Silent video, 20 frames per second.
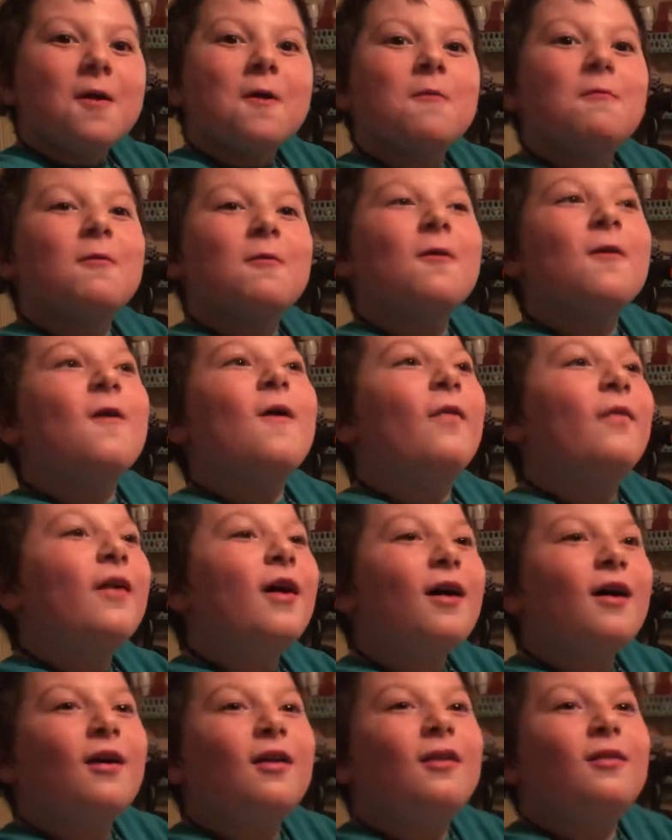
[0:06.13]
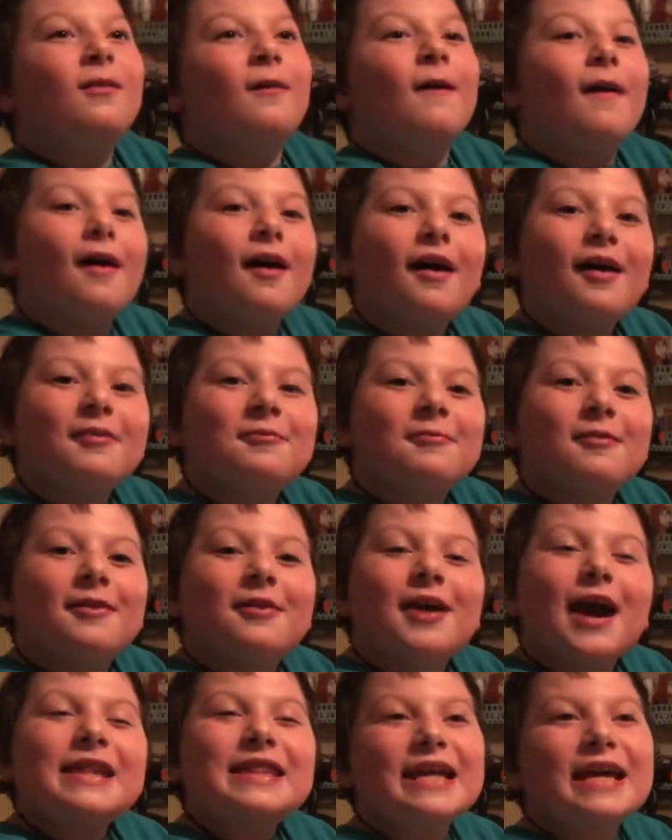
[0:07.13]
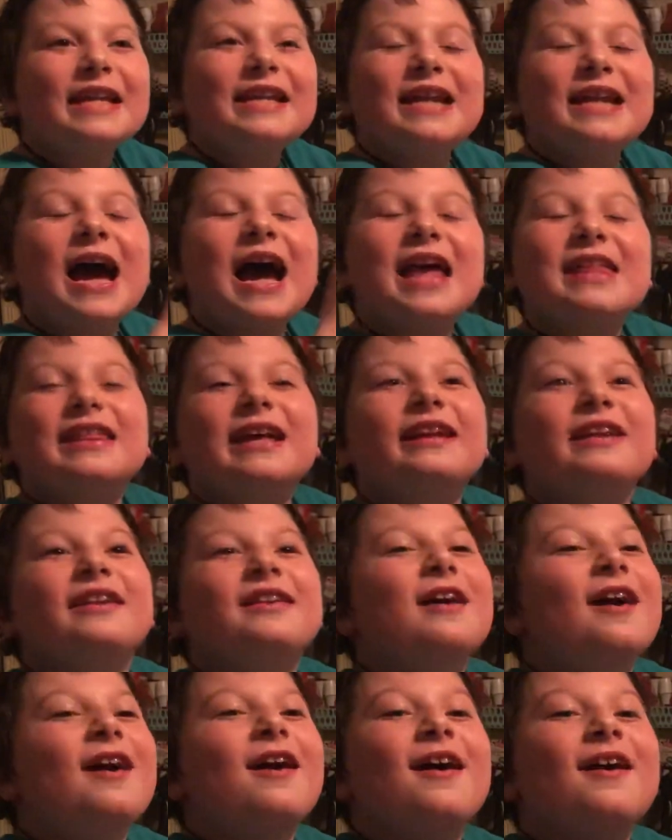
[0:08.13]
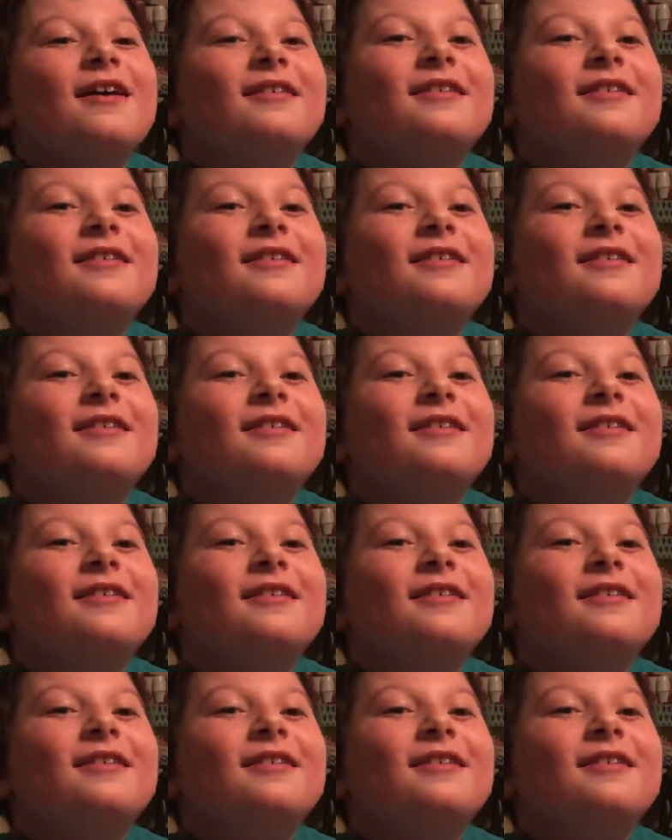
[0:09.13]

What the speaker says: Well, not a lot. I said not a lot.